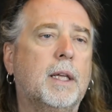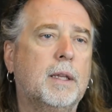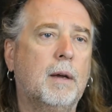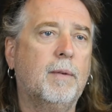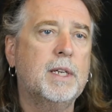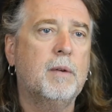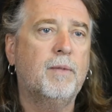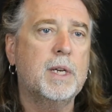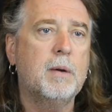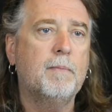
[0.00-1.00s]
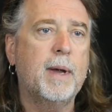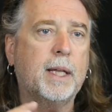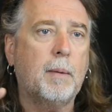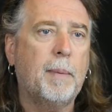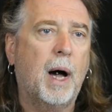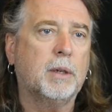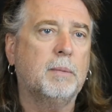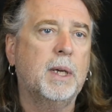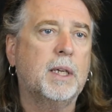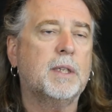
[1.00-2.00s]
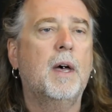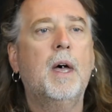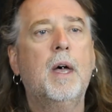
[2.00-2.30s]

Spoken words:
That when you make the powder mix,